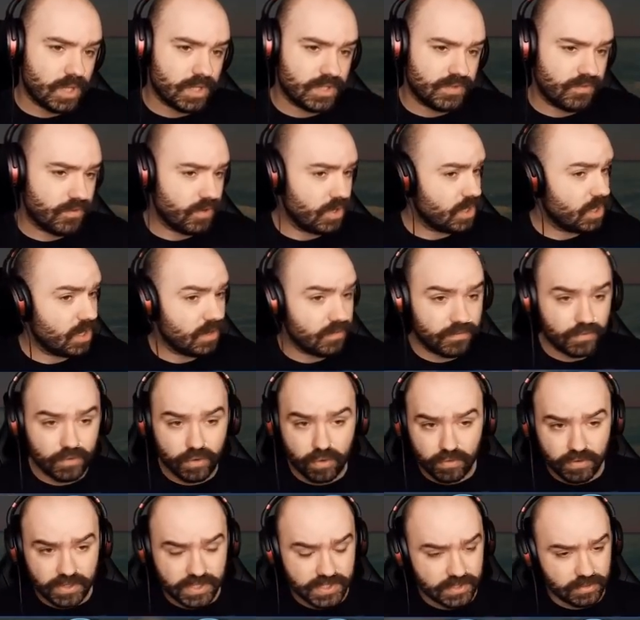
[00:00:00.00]
It's freaking out for
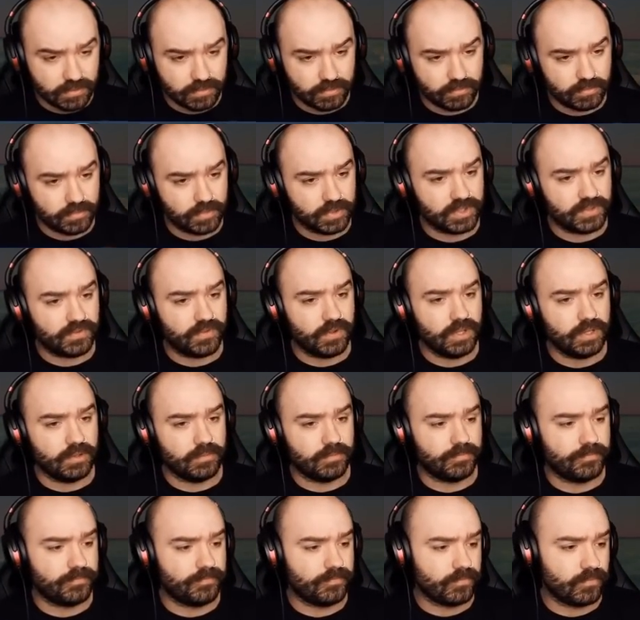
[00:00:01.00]
no reason. That's fine.
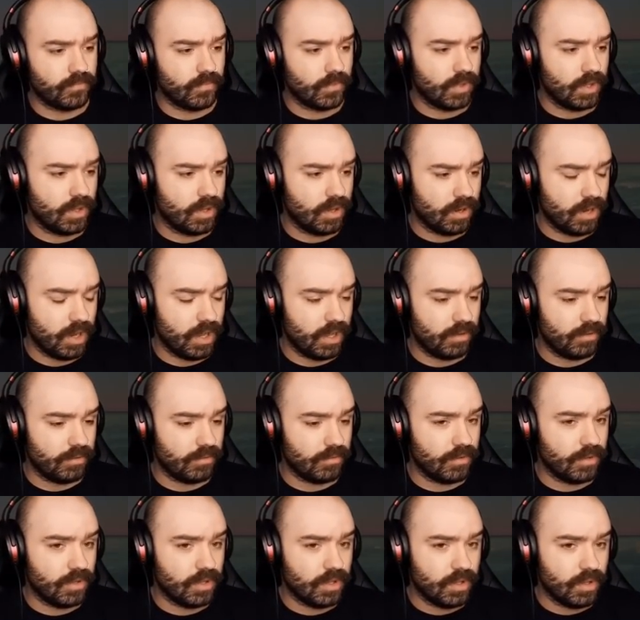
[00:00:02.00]
All right.
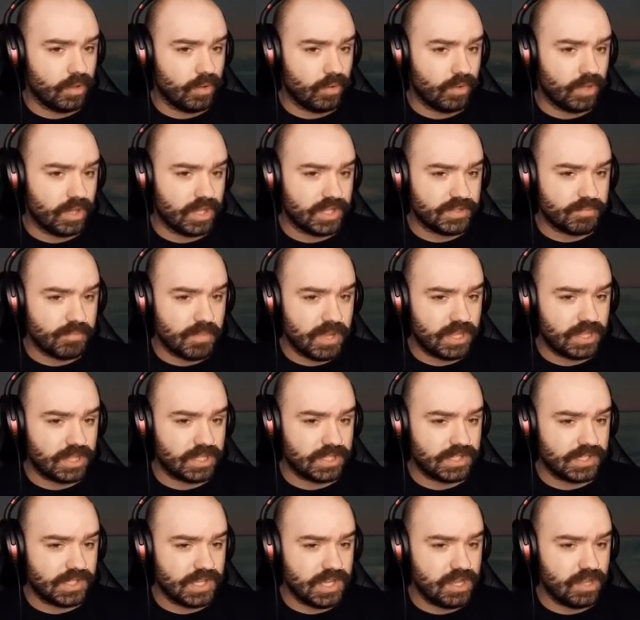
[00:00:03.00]
Let's make
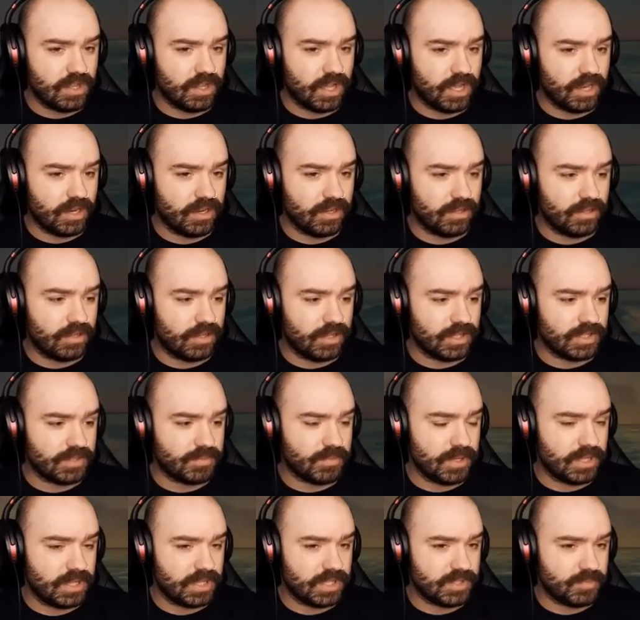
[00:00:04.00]
this sea glider.
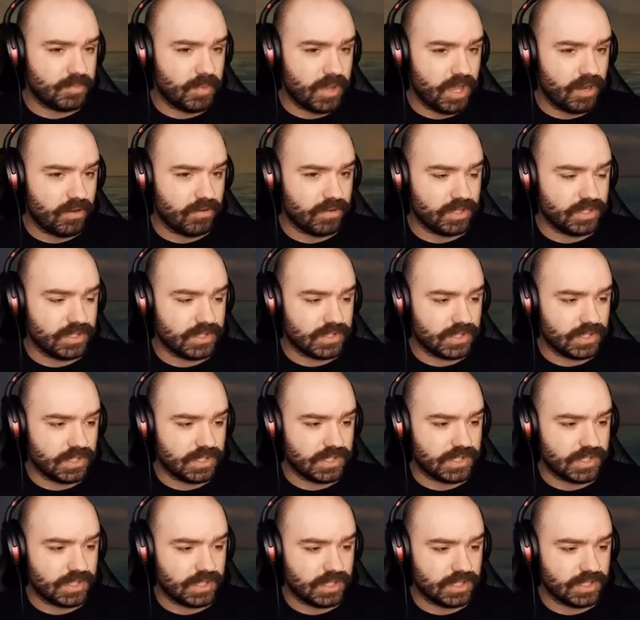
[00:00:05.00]
Let's make these batteries.
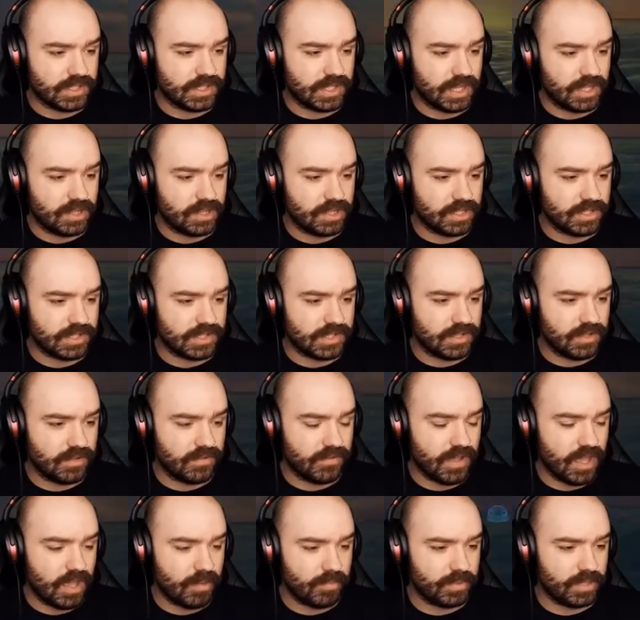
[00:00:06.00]
Let's let's get this
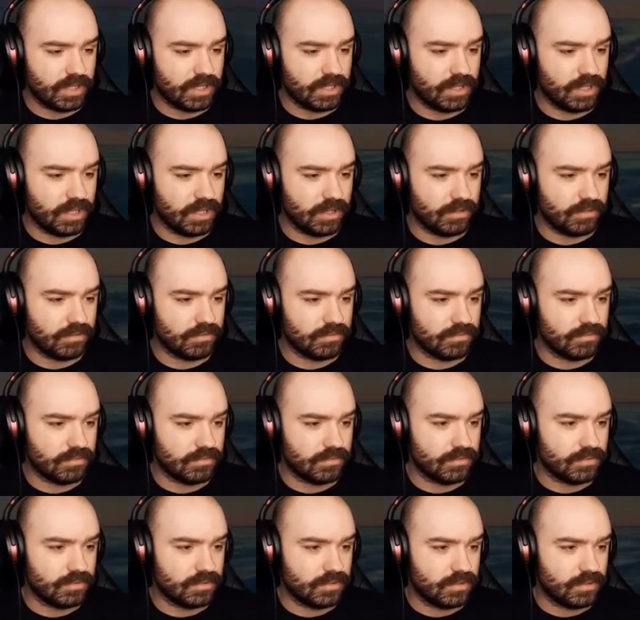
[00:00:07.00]
stuff happening then.
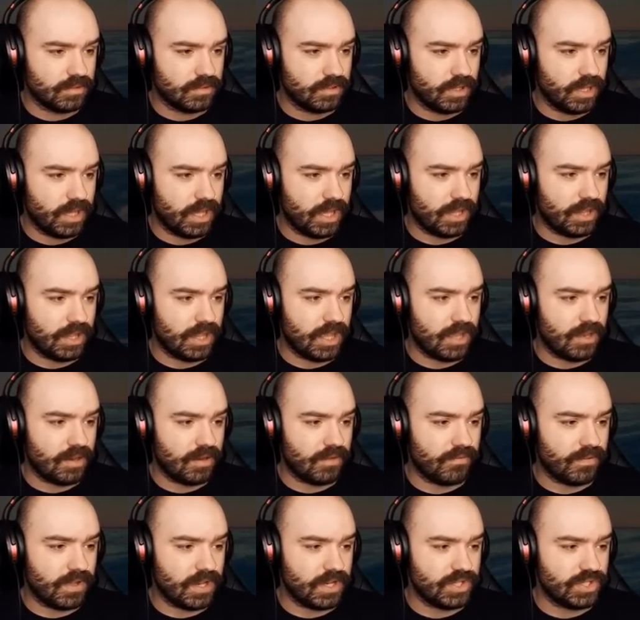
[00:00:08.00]
And then
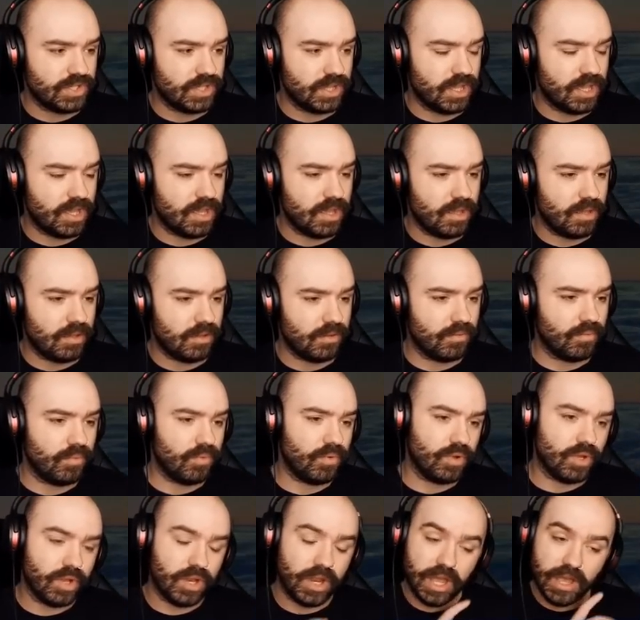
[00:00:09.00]
eventually
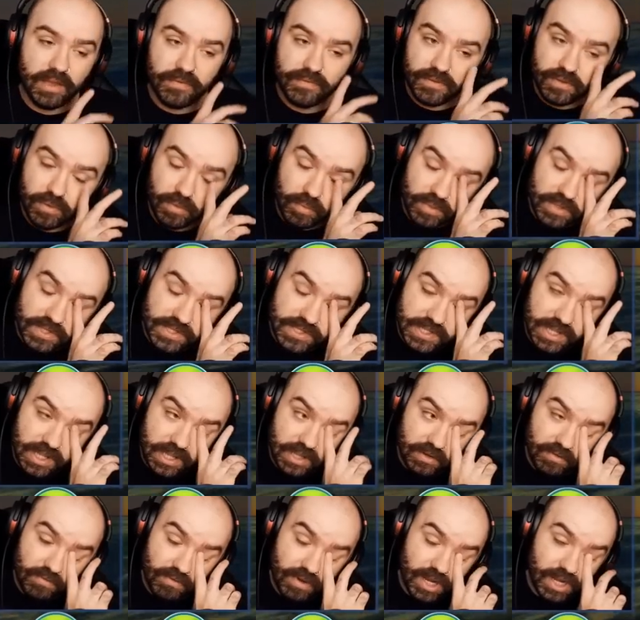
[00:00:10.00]
we're going to have to
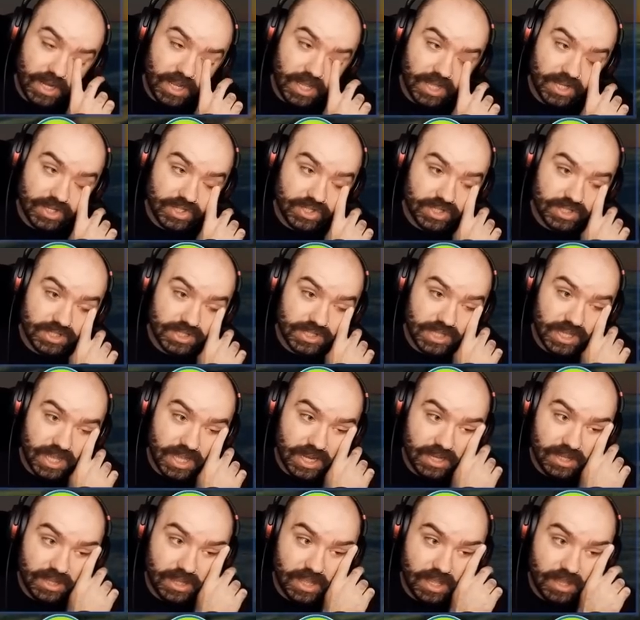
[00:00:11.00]
withstand radiation to
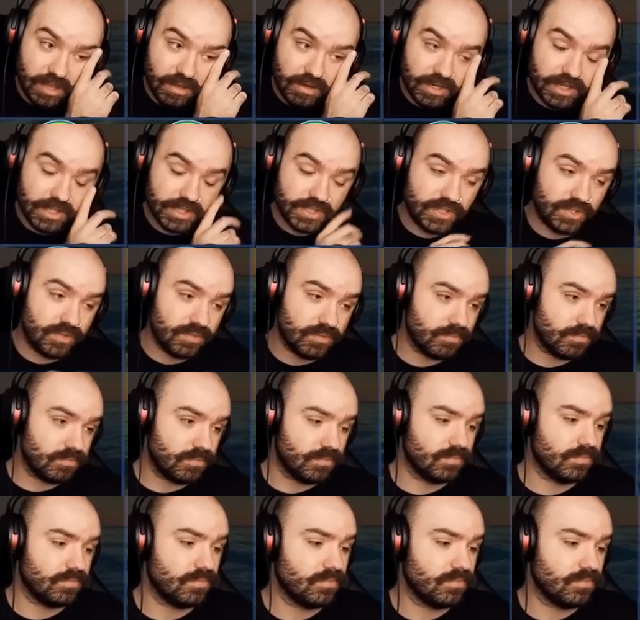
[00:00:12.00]
get in there, I assume.